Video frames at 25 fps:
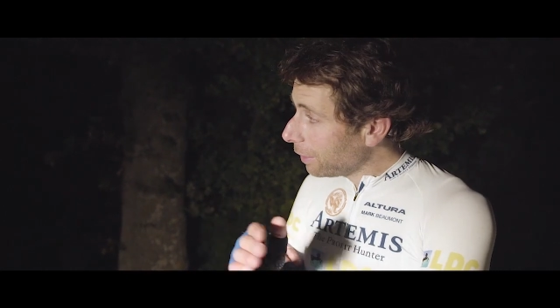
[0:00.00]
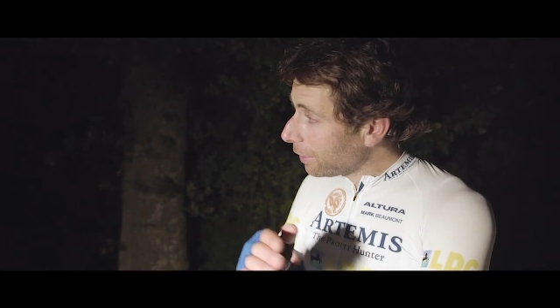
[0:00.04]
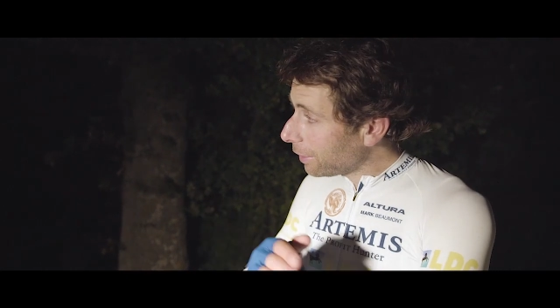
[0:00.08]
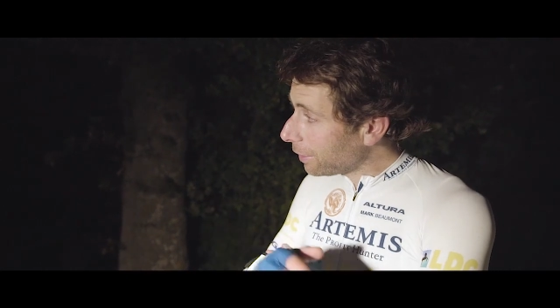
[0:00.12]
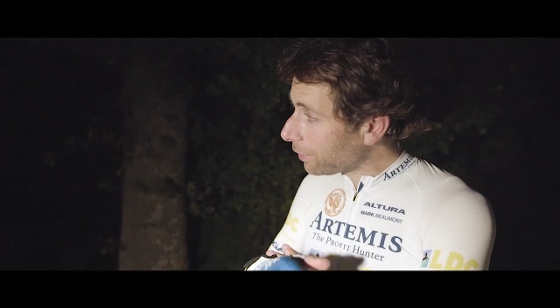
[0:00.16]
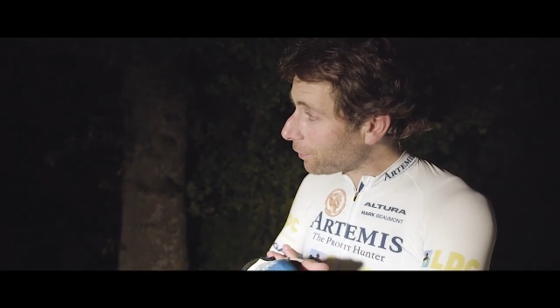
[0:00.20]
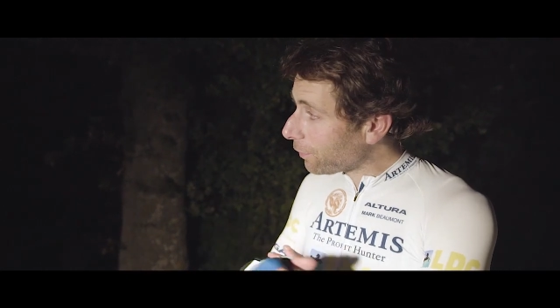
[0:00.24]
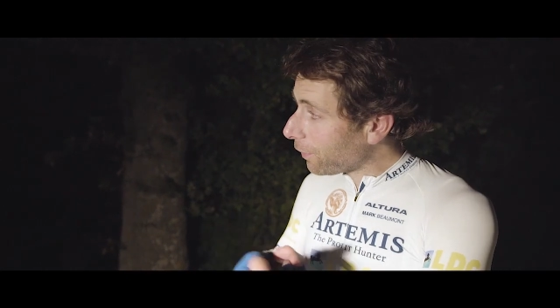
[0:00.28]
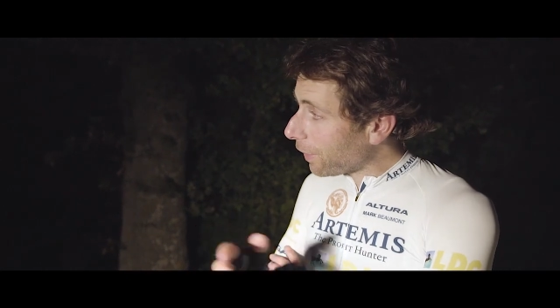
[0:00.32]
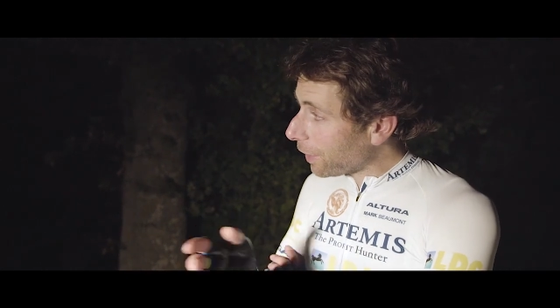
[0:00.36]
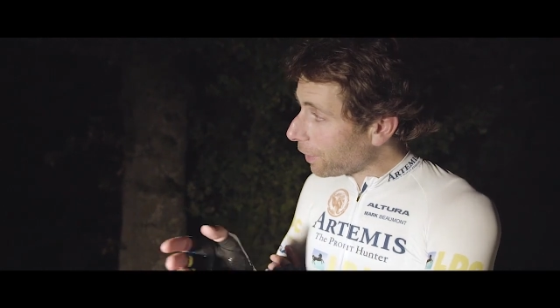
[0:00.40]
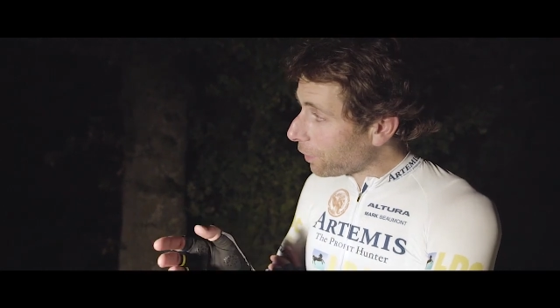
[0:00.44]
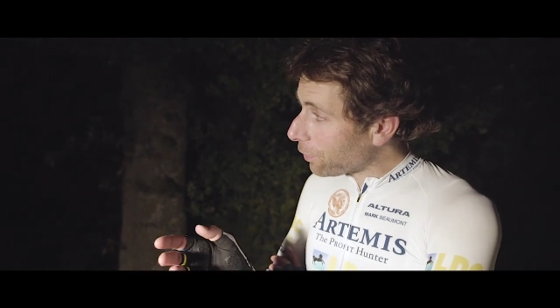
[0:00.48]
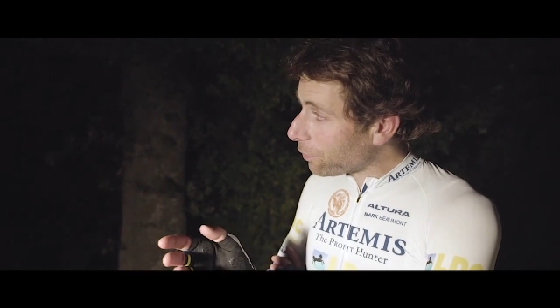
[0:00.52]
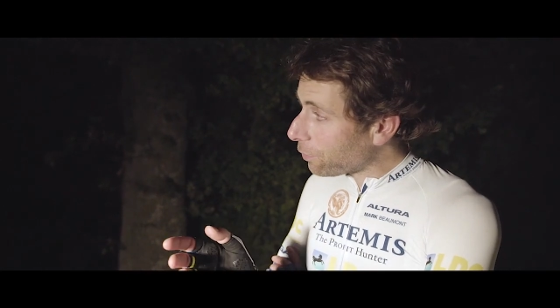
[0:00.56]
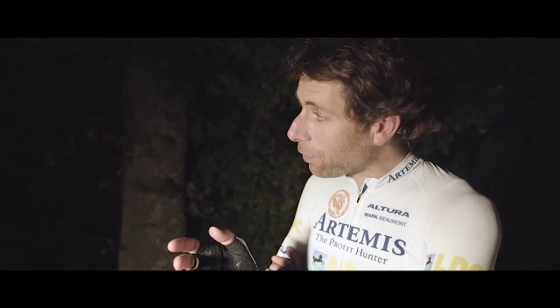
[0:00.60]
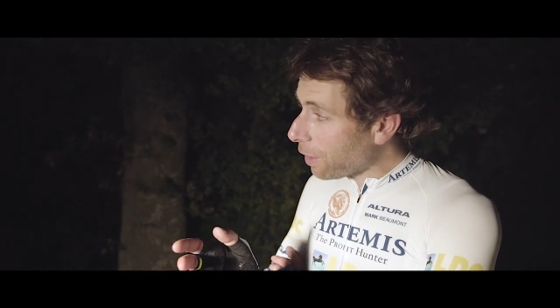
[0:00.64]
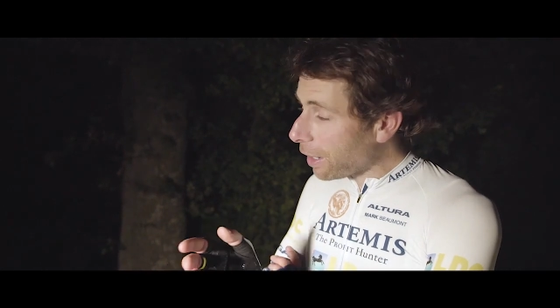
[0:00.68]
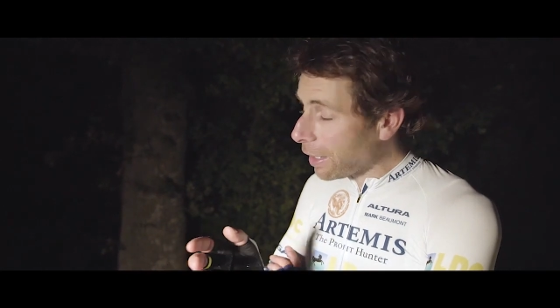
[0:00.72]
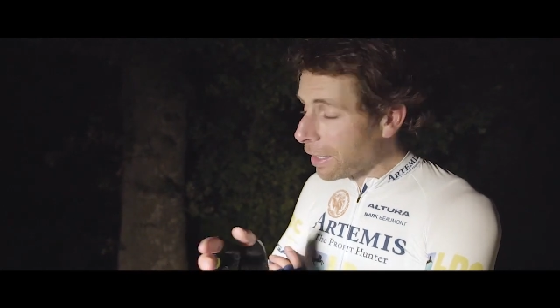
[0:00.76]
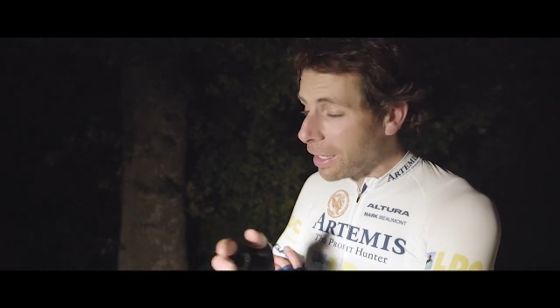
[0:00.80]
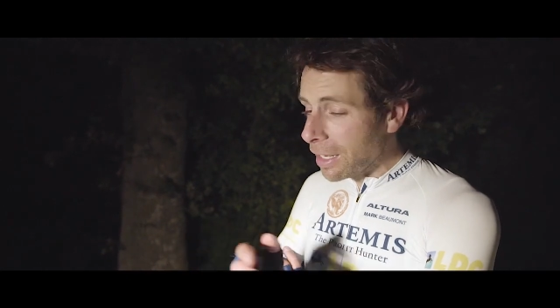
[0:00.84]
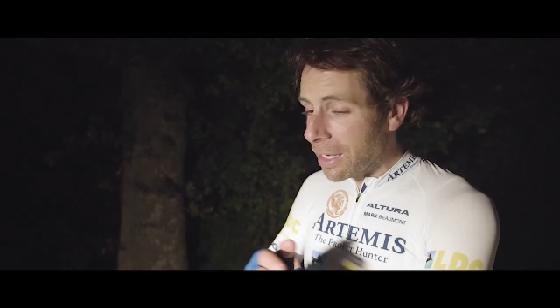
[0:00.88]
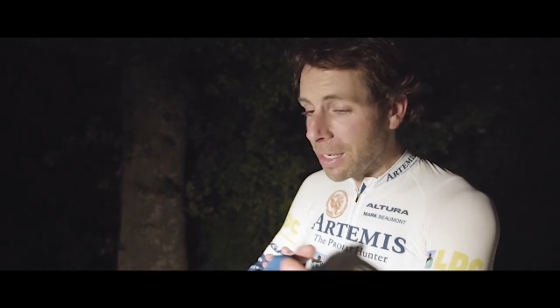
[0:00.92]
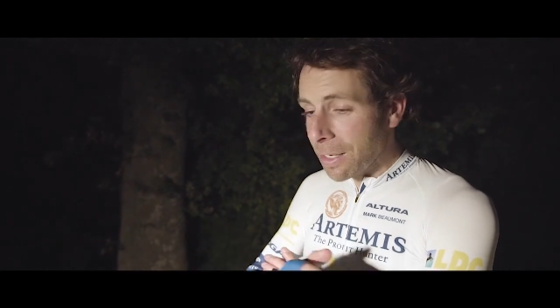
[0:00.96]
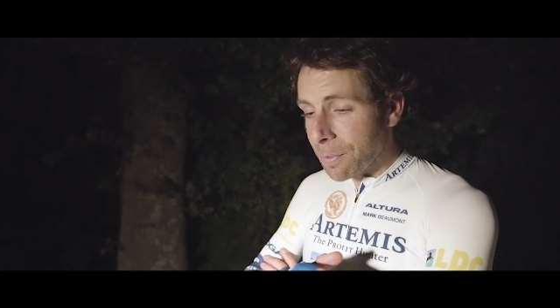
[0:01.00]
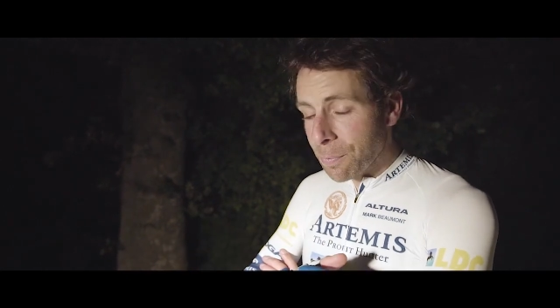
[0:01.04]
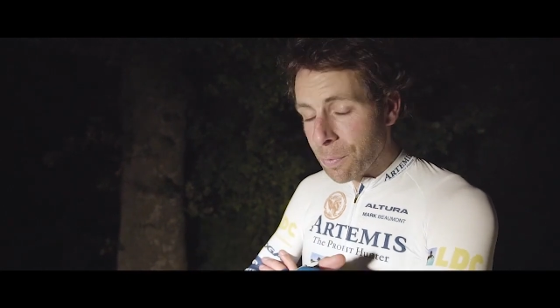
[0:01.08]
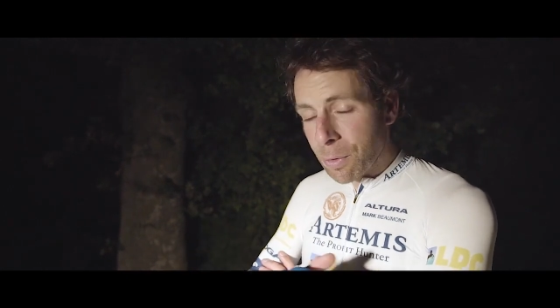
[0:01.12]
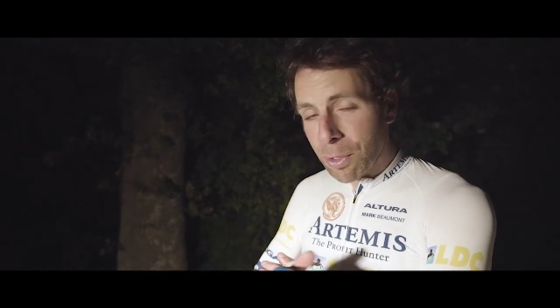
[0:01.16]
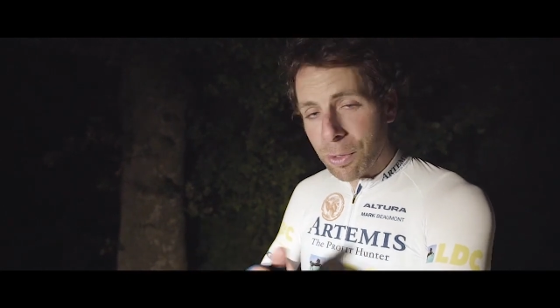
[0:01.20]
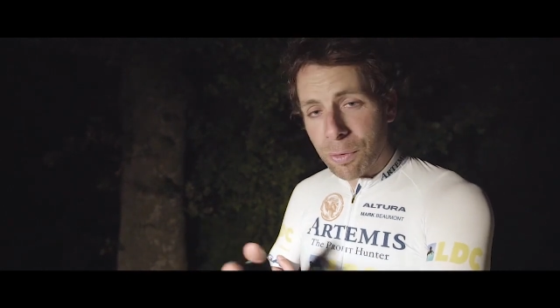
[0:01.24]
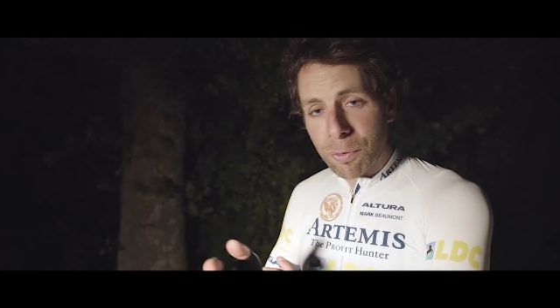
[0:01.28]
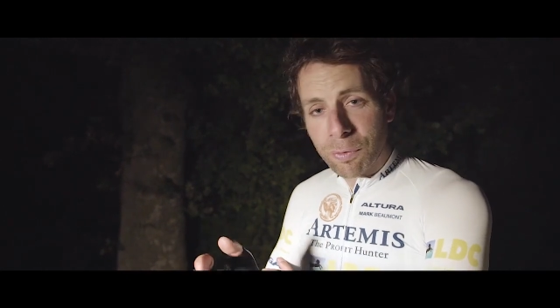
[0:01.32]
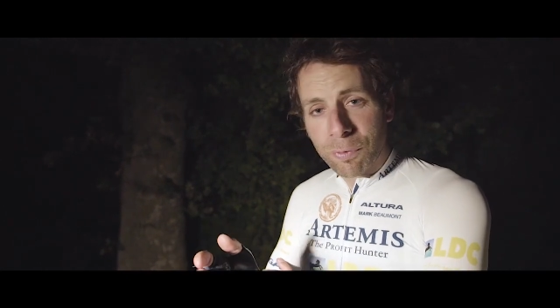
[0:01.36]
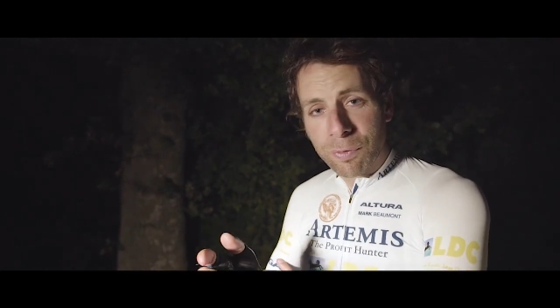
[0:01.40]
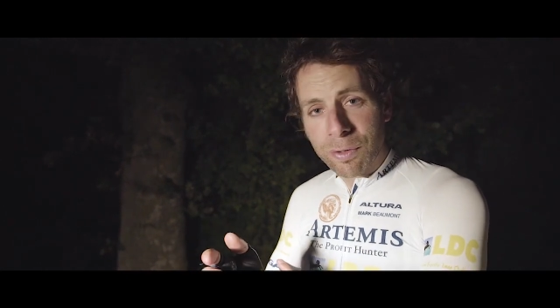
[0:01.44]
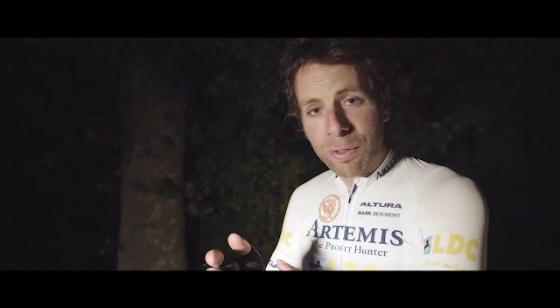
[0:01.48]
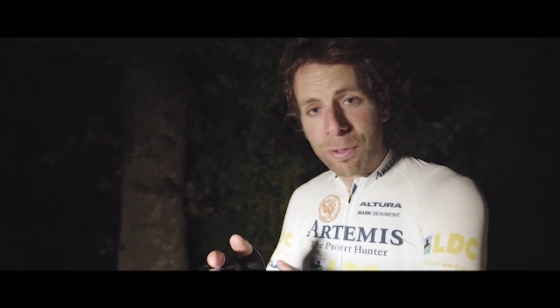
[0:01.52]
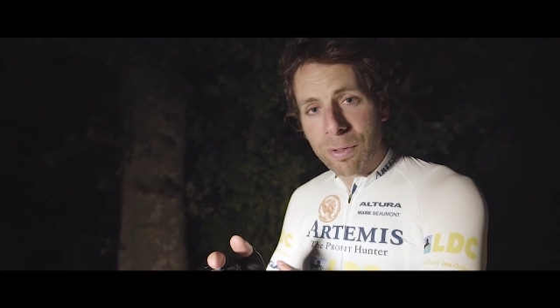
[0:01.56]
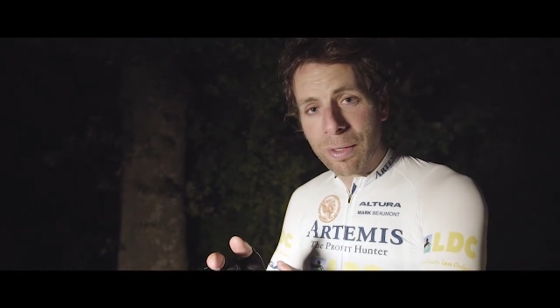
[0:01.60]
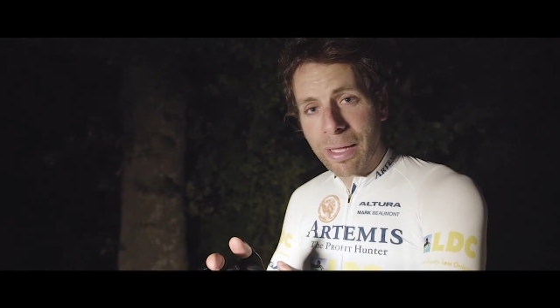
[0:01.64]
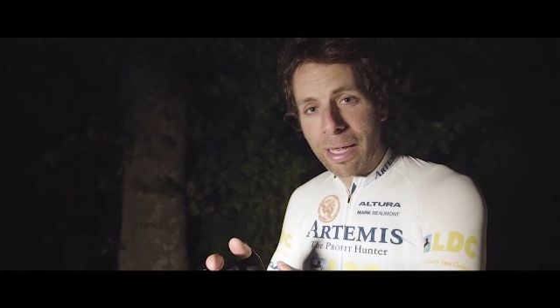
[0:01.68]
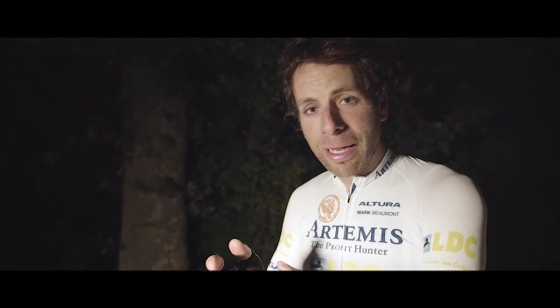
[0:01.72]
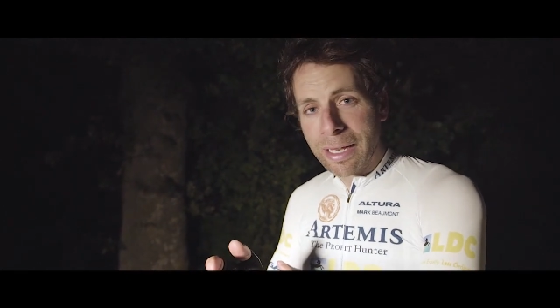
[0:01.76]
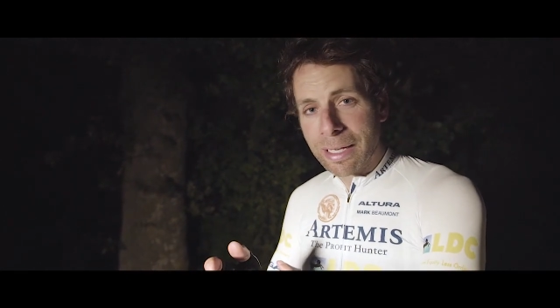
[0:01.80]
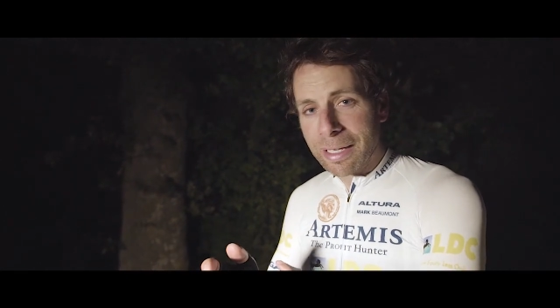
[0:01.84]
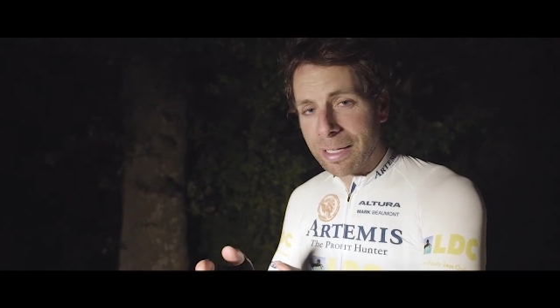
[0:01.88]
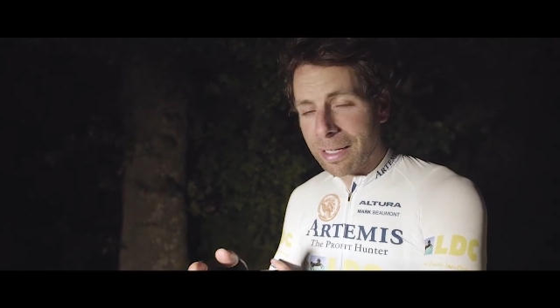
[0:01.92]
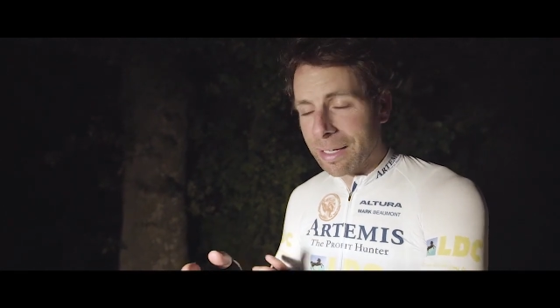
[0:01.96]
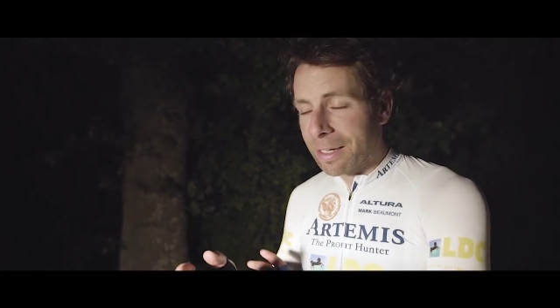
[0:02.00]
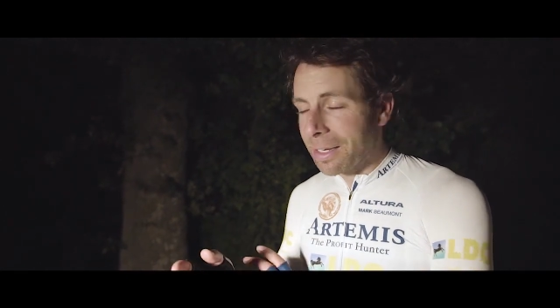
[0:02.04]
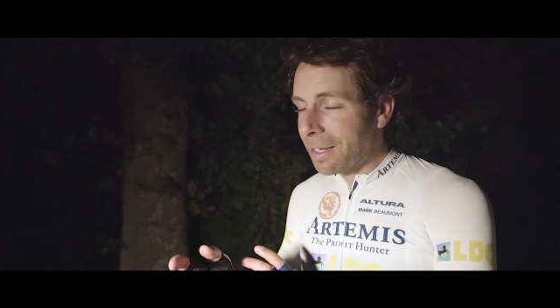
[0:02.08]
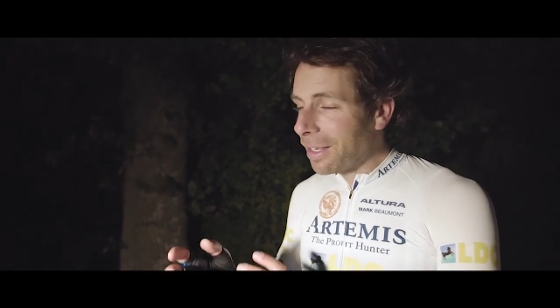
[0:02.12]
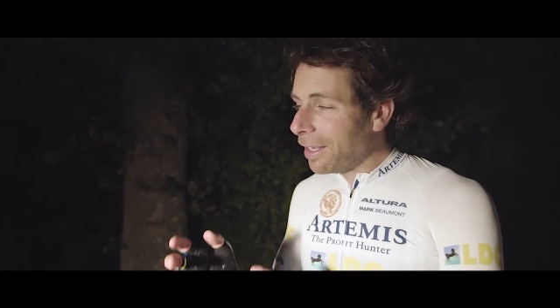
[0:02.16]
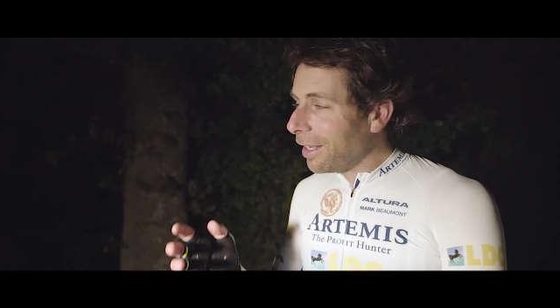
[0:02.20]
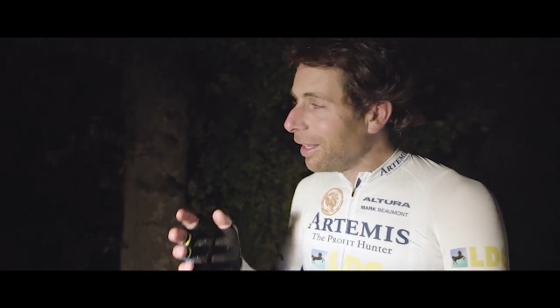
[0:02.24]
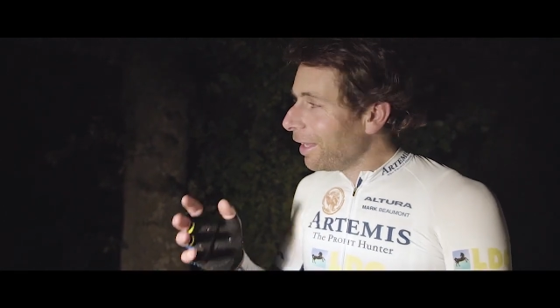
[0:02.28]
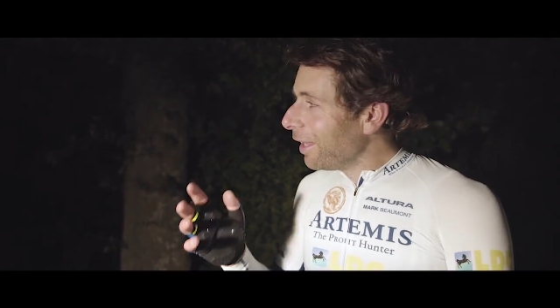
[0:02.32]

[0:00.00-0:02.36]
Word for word: this final run in and what it will feel like, and